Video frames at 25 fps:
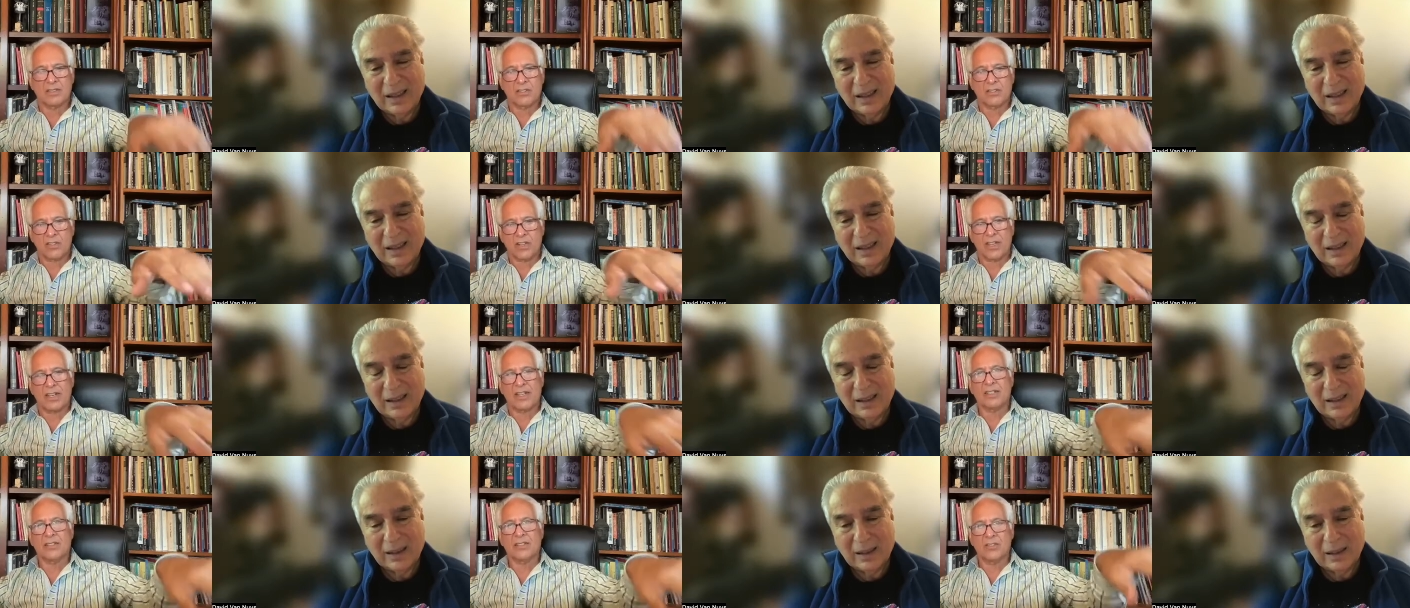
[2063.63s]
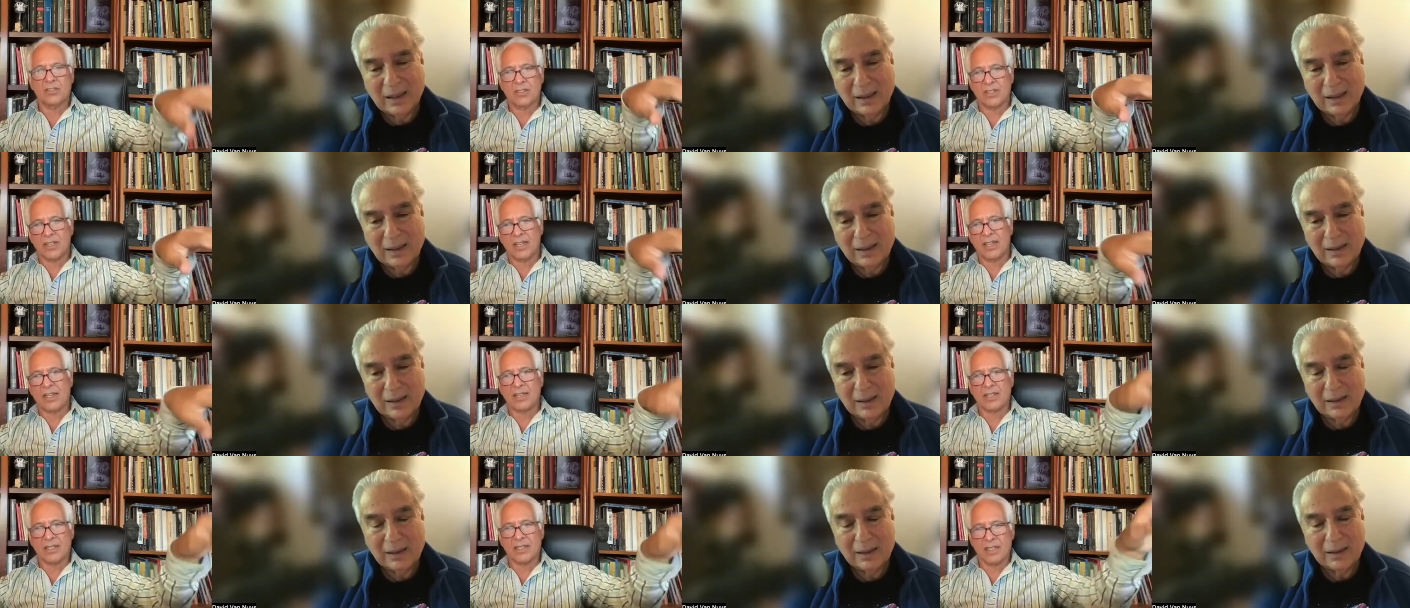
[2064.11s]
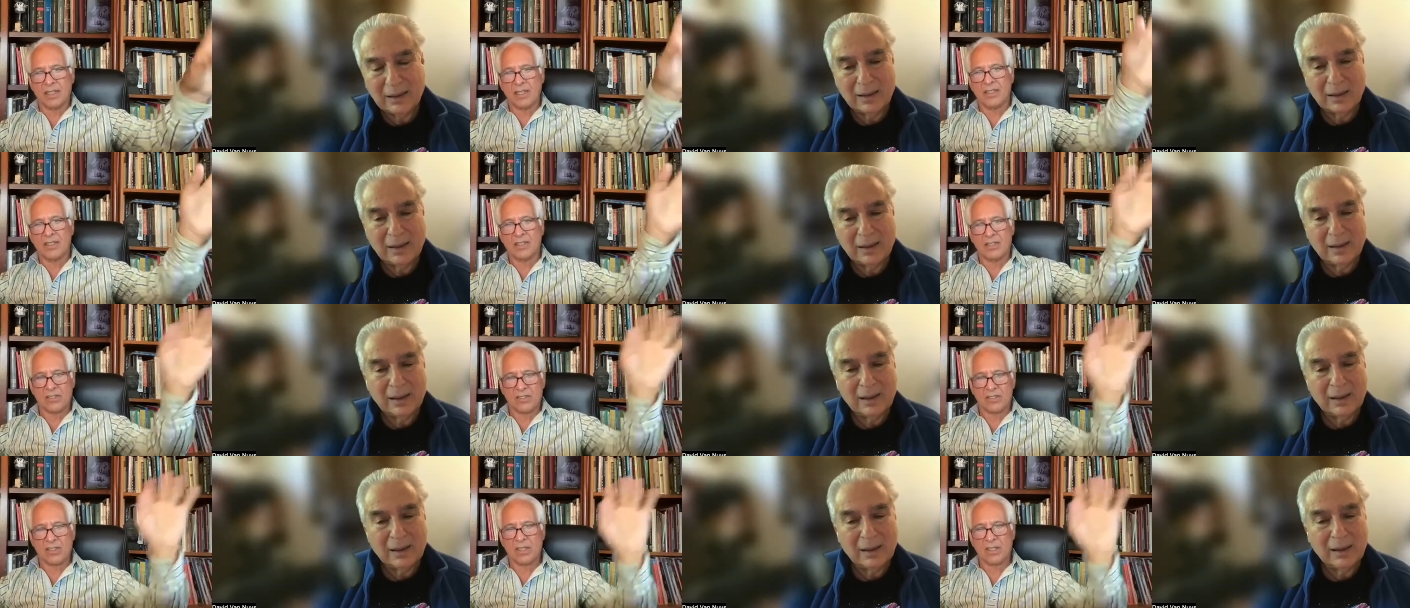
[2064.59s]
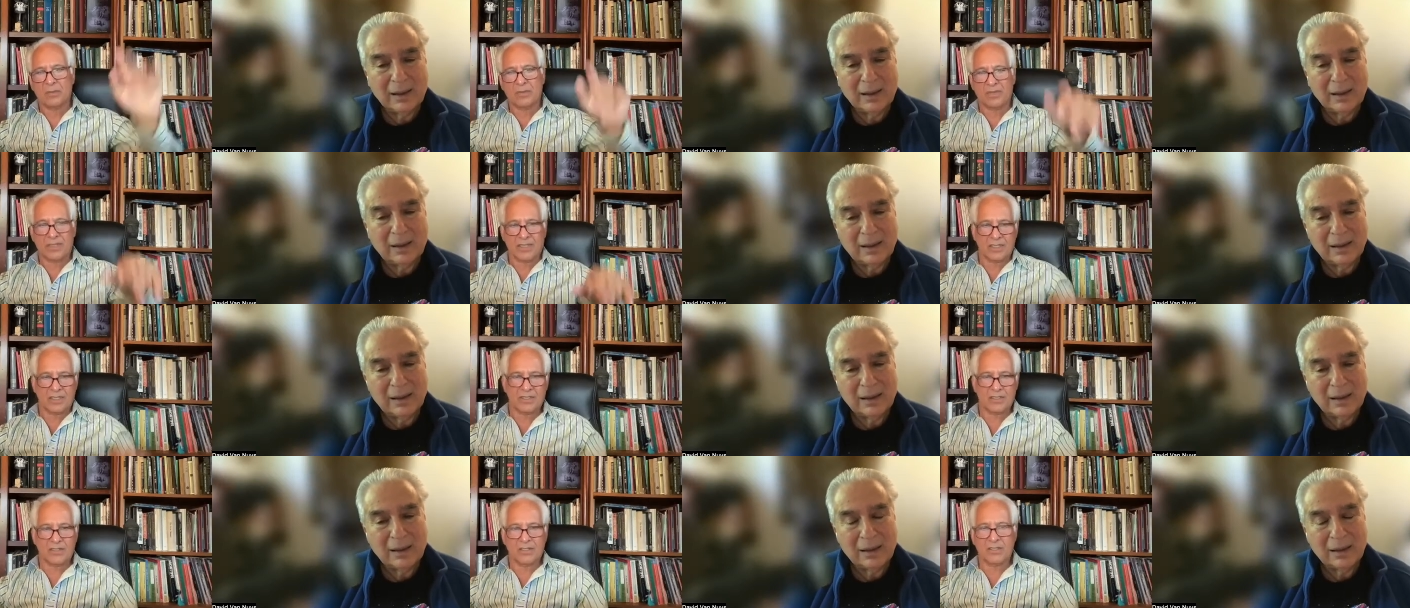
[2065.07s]
Speaker 1: childhood, adolescence, and then
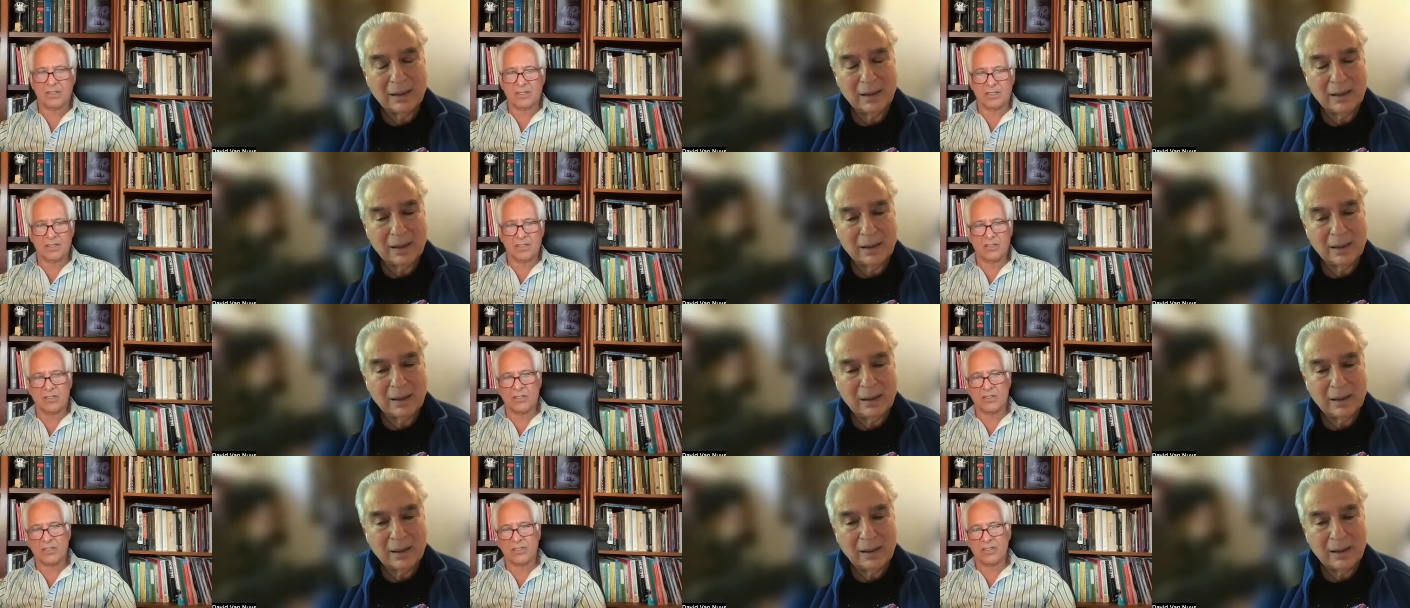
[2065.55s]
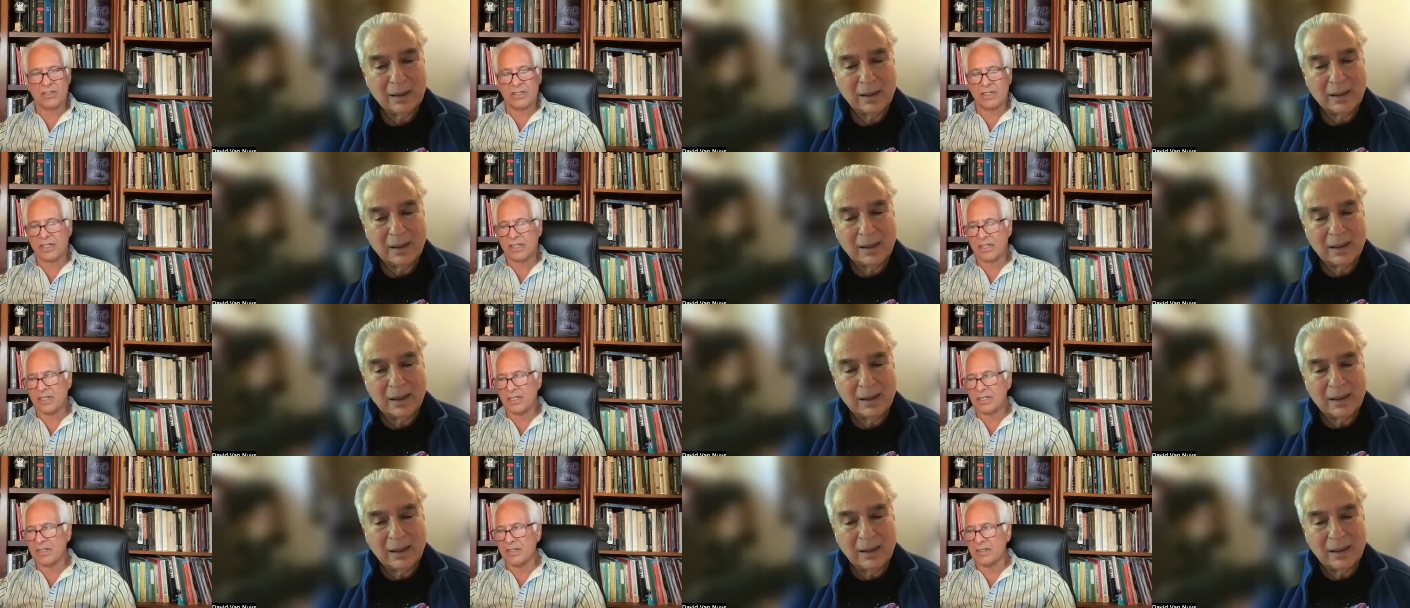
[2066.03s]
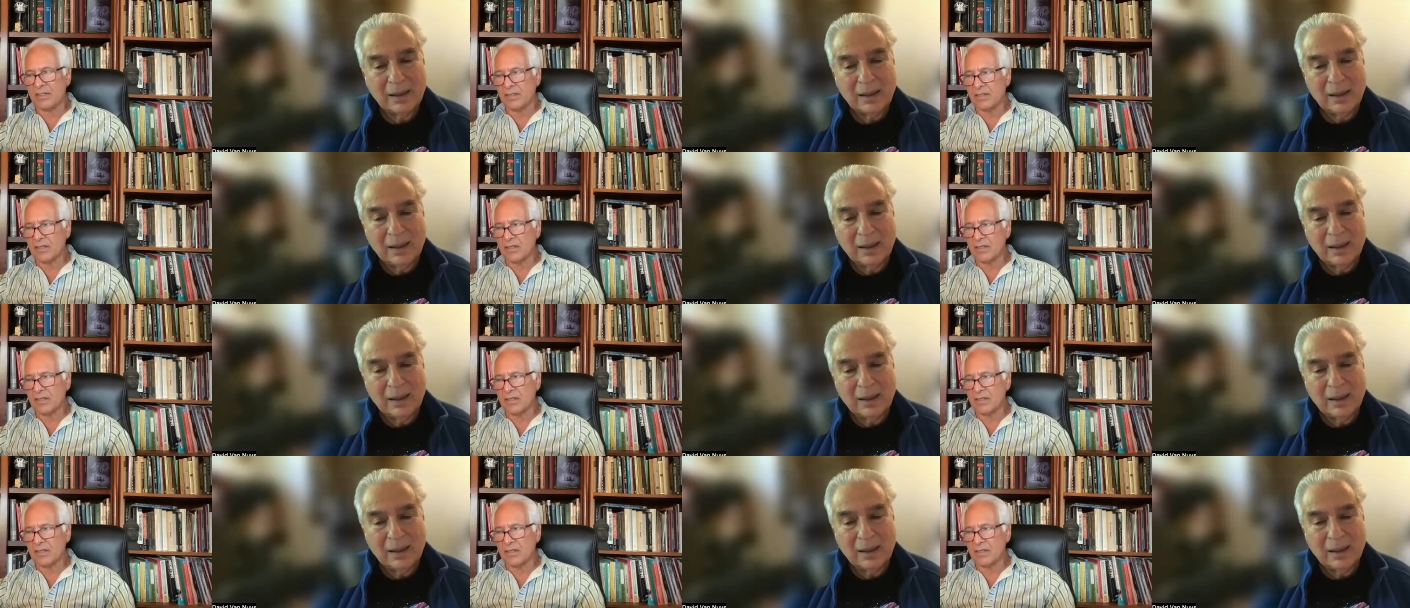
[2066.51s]
someday you just die.